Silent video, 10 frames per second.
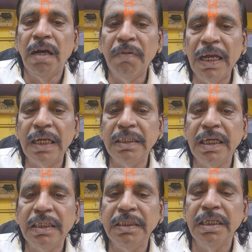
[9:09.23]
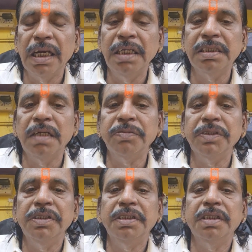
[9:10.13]
aware that the rights of
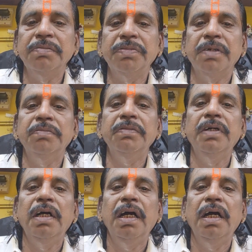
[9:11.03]
citizen from